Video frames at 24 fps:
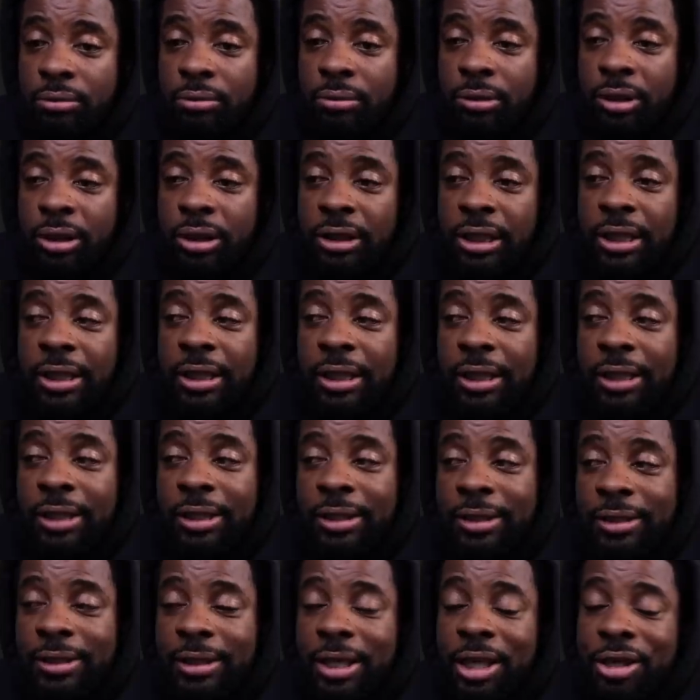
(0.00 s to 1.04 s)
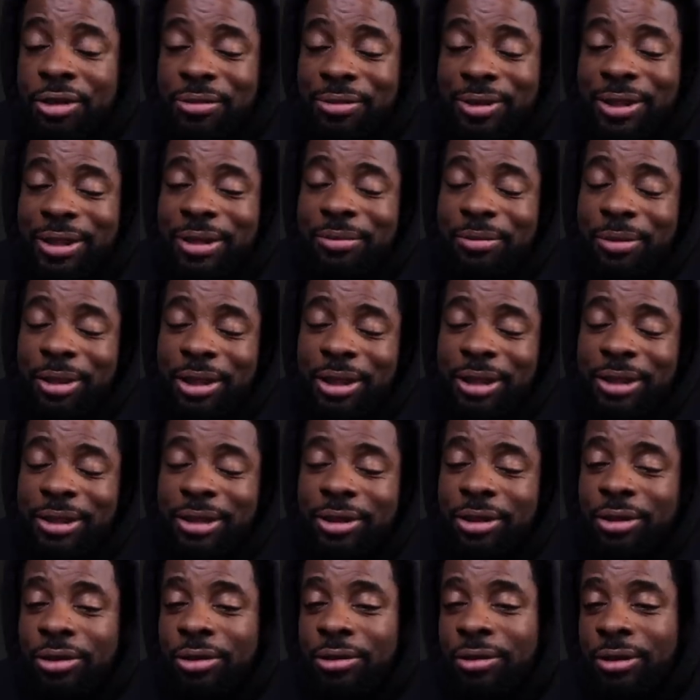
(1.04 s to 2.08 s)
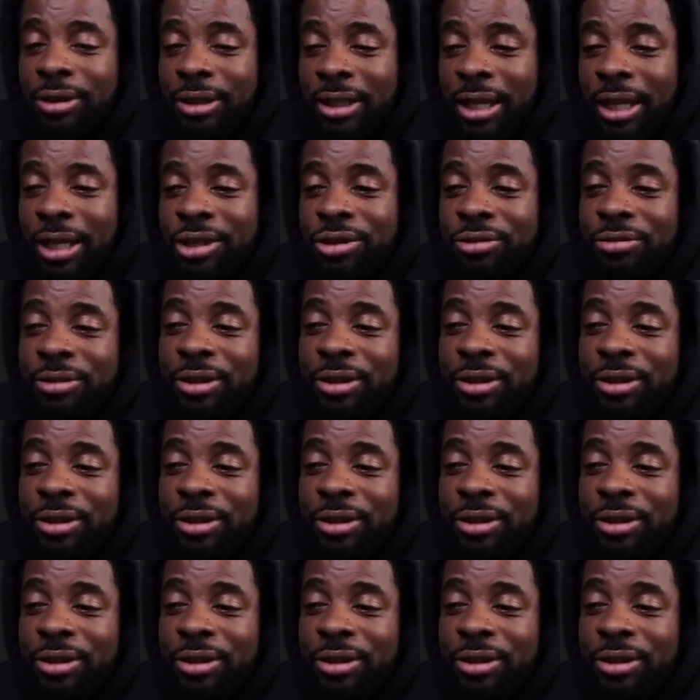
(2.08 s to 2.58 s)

Because at the end of the day, you need money to go on dates.